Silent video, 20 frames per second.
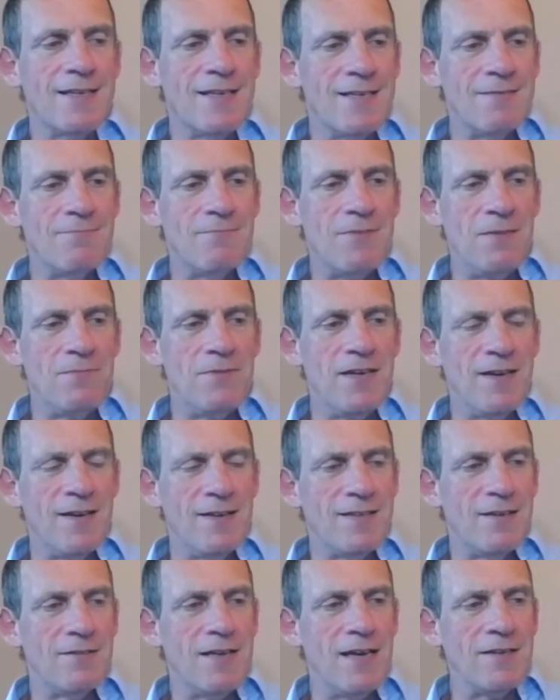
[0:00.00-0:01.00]
Maybe I
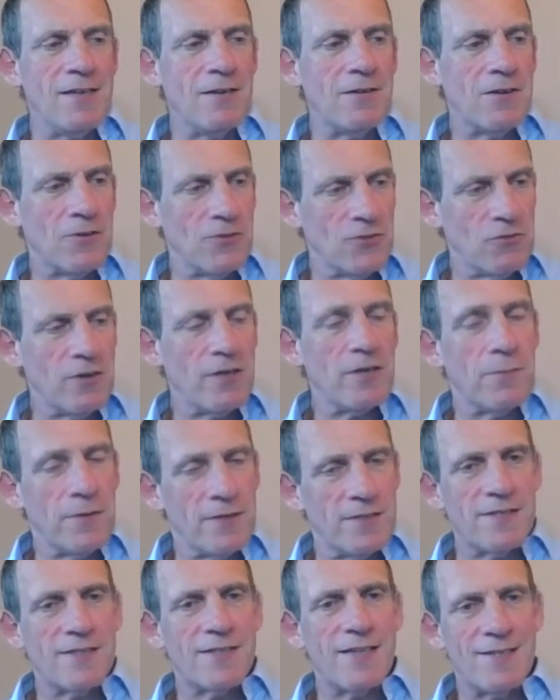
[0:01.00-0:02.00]
don't concentrate on my
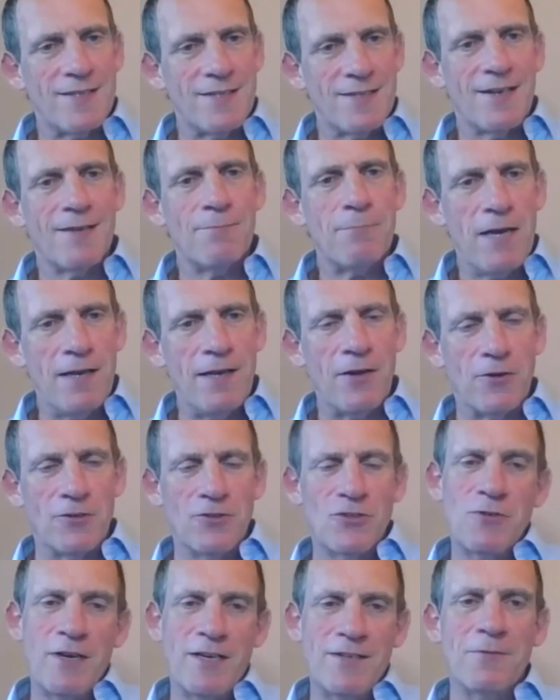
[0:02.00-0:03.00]
successes. I mainly
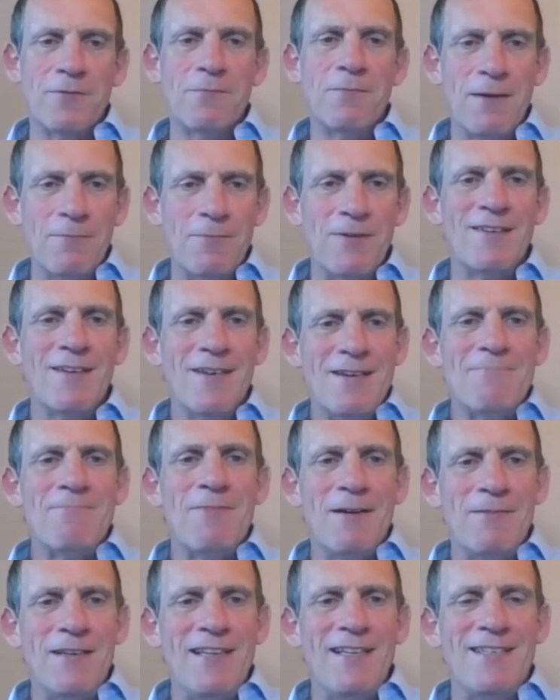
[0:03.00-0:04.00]
concentrate on
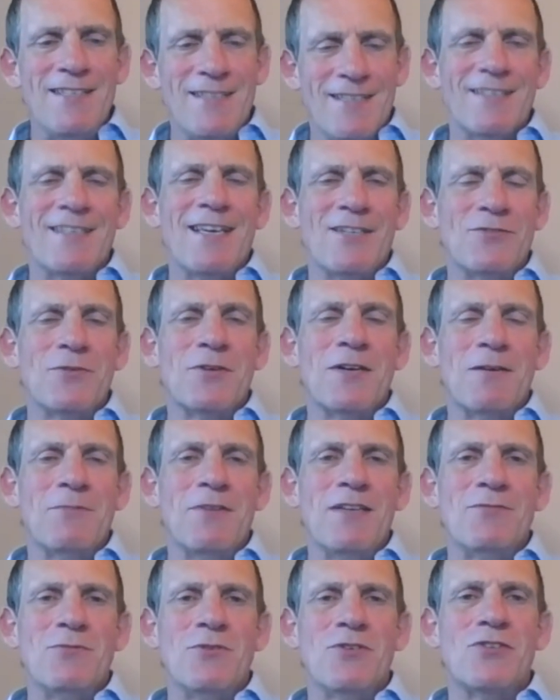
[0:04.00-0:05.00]
my least successful
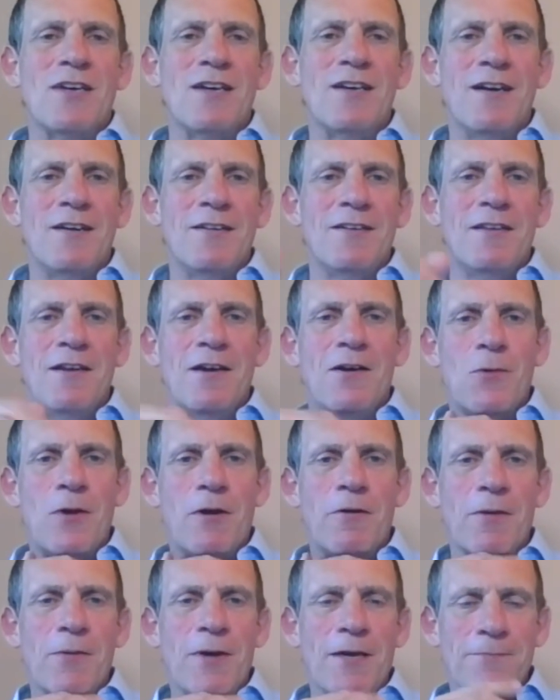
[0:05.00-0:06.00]
companies, which I
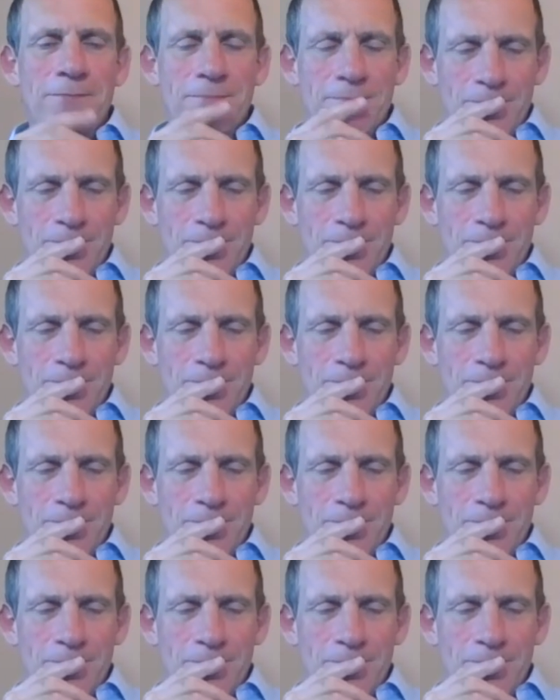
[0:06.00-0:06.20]
worry about.